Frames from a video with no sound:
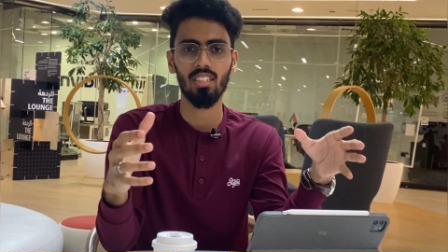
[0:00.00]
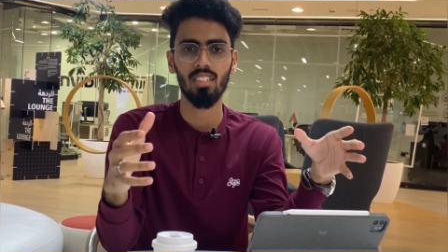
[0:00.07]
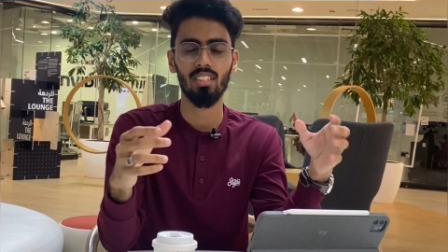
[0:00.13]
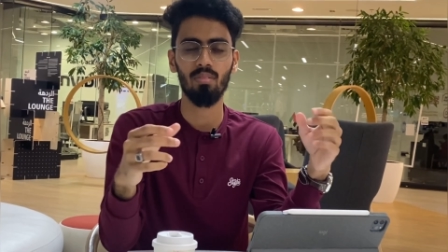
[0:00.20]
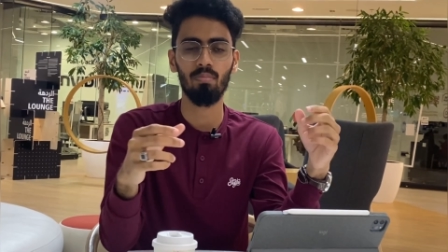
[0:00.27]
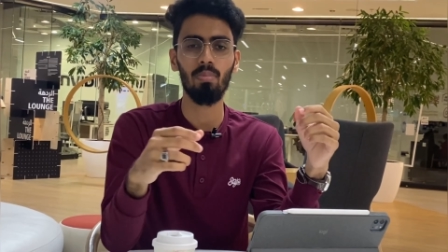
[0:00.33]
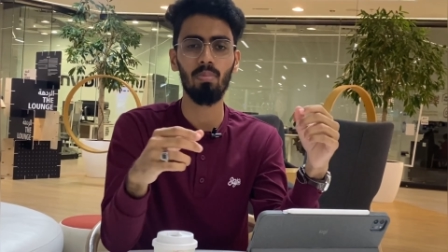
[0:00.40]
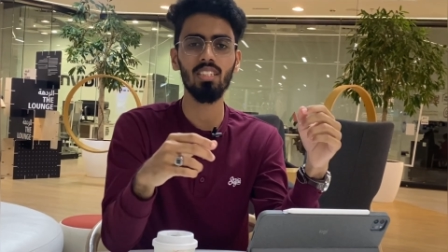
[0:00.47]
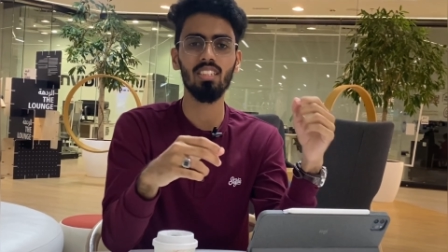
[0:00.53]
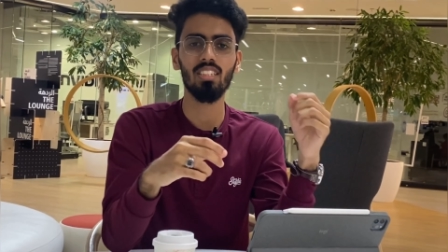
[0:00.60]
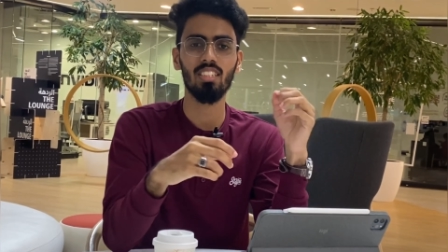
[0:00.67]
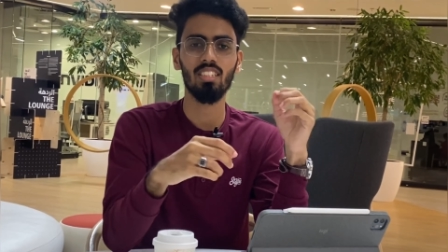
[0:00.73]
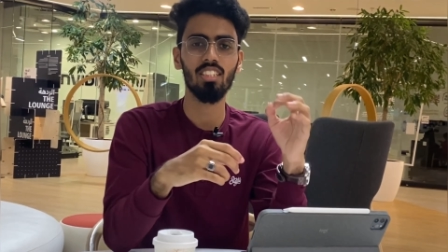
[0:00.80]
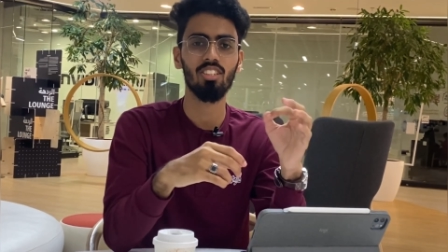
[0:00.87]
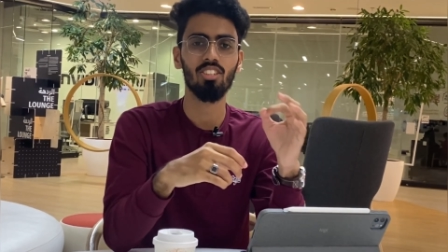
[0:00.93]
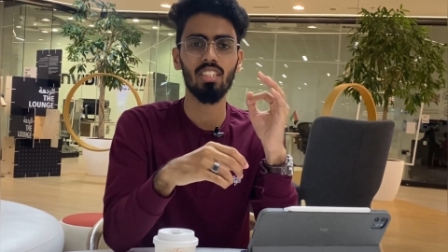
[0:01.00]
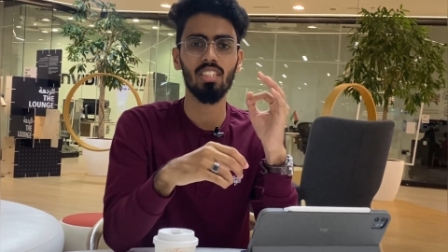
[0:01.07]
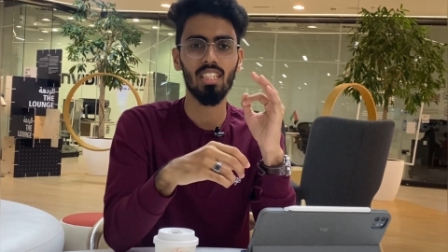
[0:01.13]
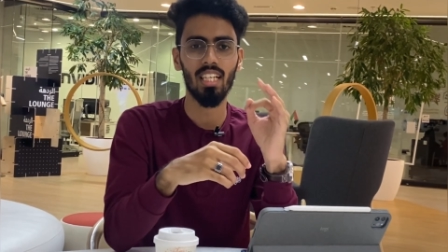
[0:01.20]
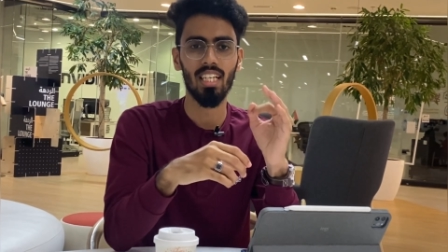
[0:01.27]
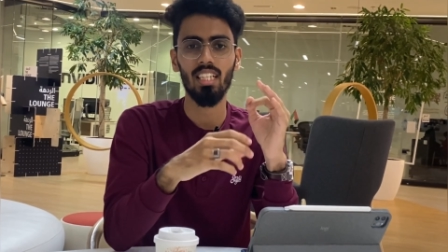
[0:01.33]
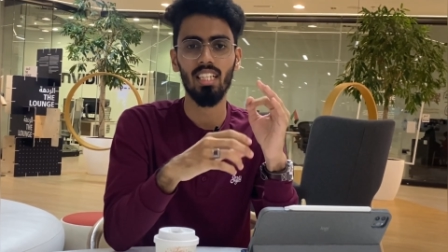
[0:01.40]
The best teacher in
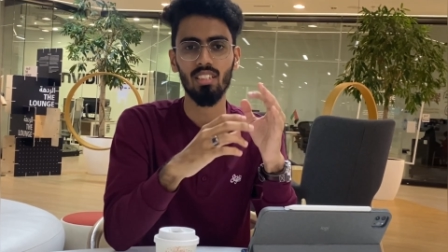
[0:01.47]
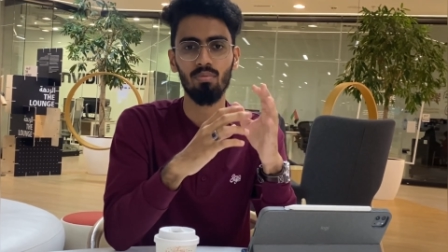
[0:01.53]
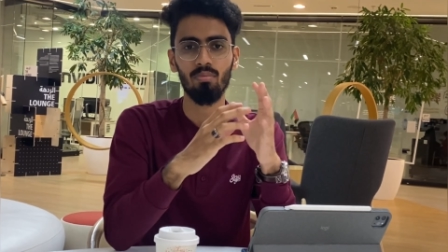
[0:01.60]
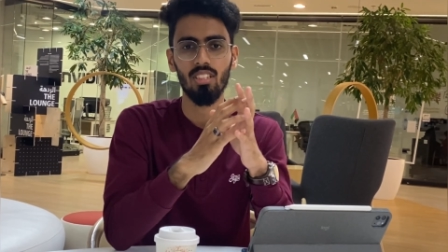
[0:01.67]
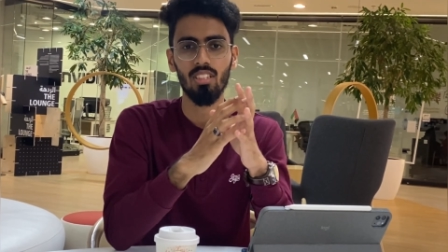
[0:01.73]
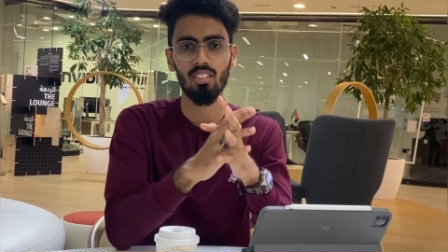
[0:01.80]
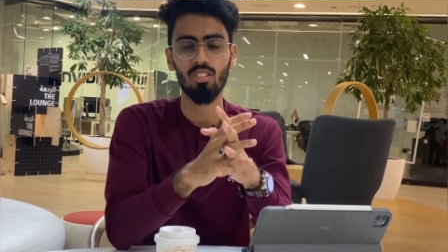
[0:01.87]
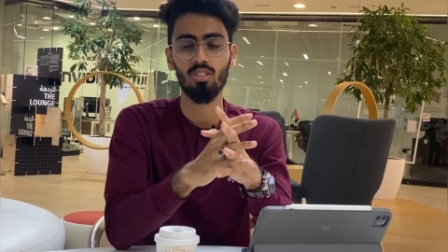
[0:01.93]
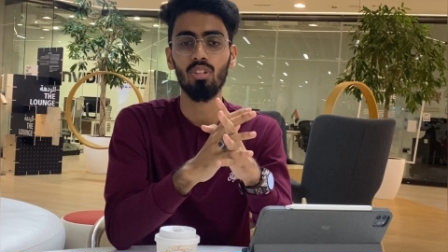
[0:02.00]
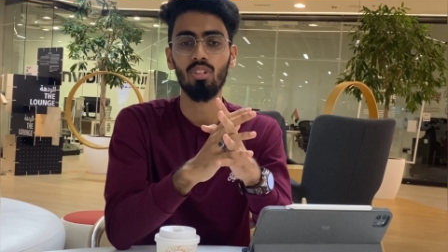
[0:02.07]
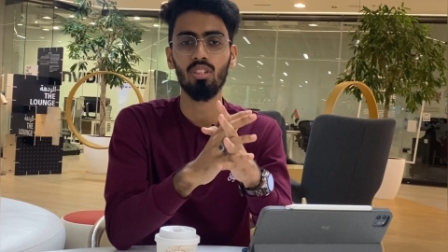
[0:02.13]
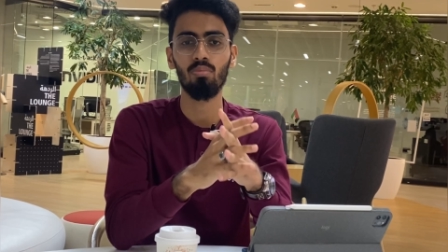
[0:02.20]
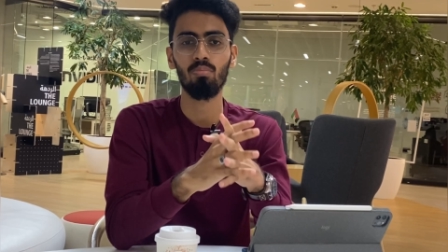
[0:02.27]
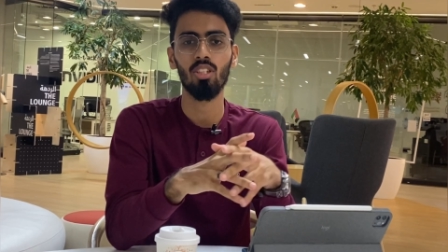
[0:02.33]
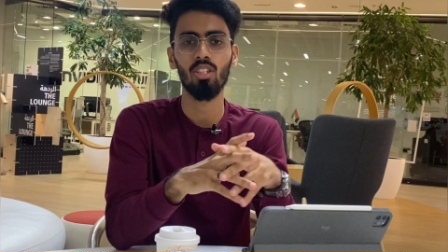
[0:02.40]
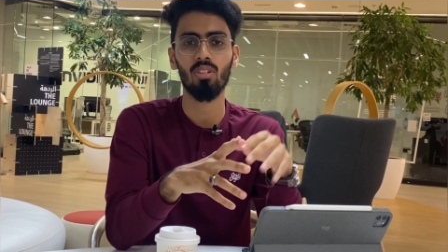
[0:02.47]
anatomy is going to be your